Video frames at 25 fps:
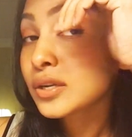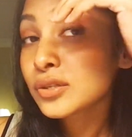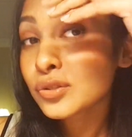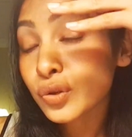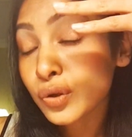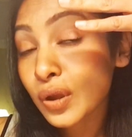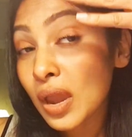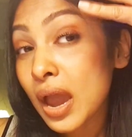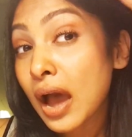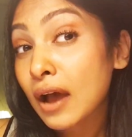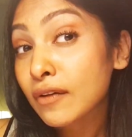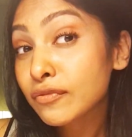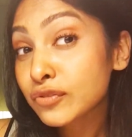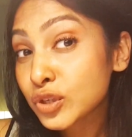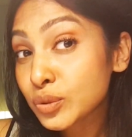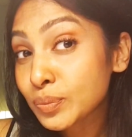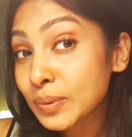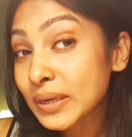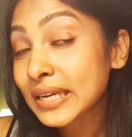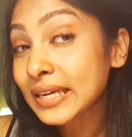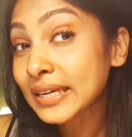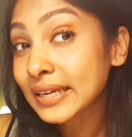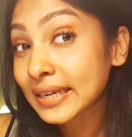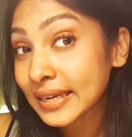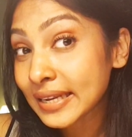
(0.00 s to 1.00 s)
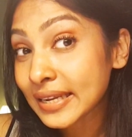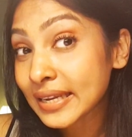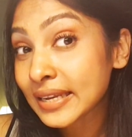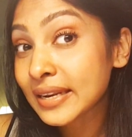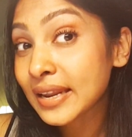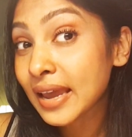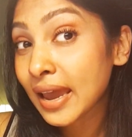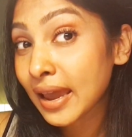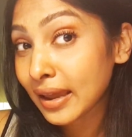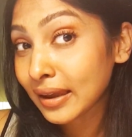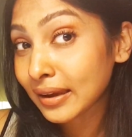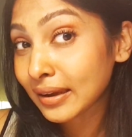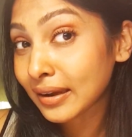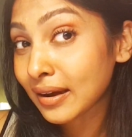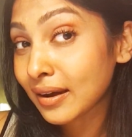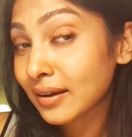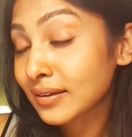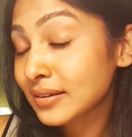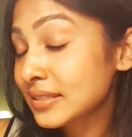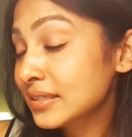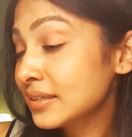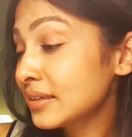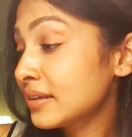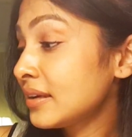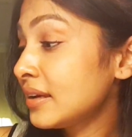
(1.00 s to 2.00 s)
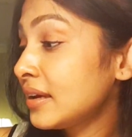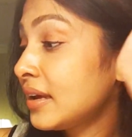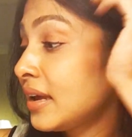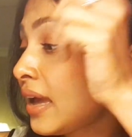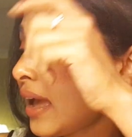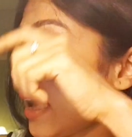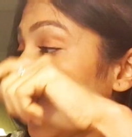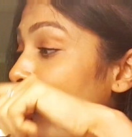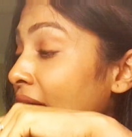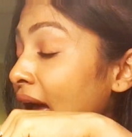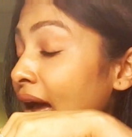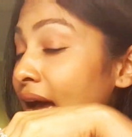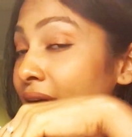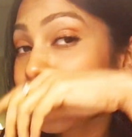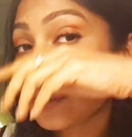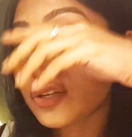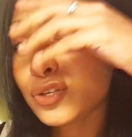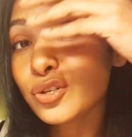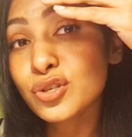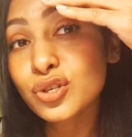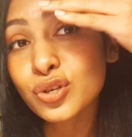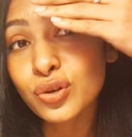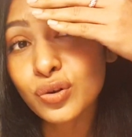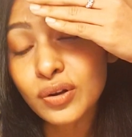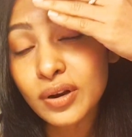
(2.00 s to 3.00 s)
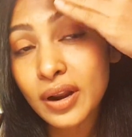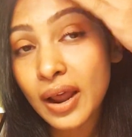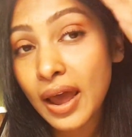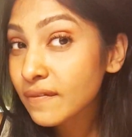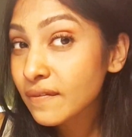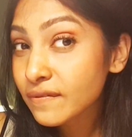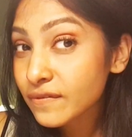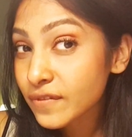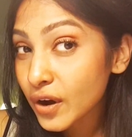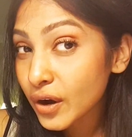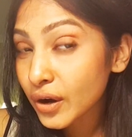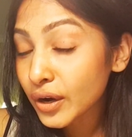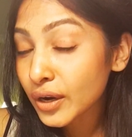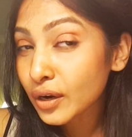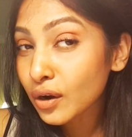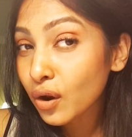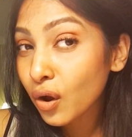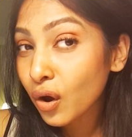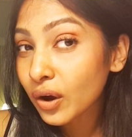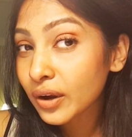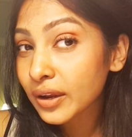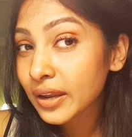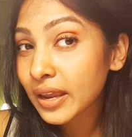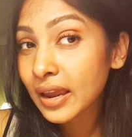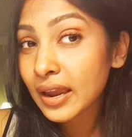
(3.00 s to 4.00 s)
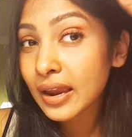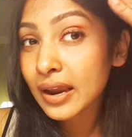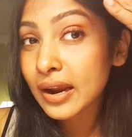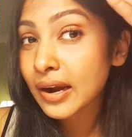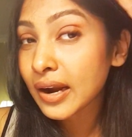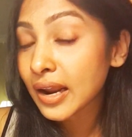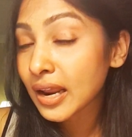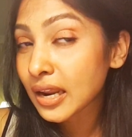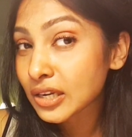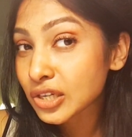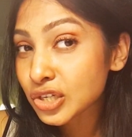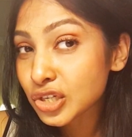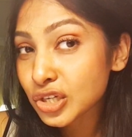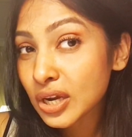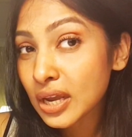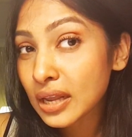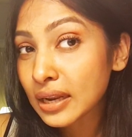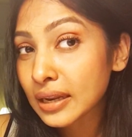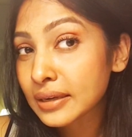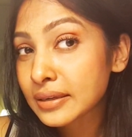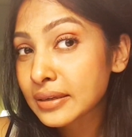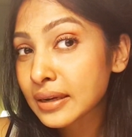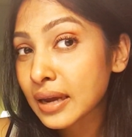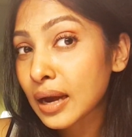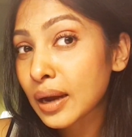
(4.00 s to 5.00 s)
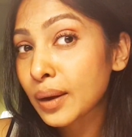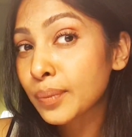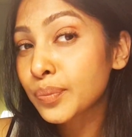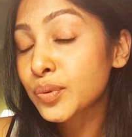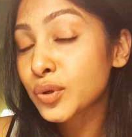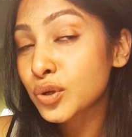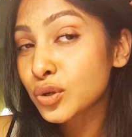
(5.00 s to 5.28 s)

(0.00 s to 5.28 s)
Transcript: So you have to be clean haircut, and you shouldn't have very long hair and gel it up.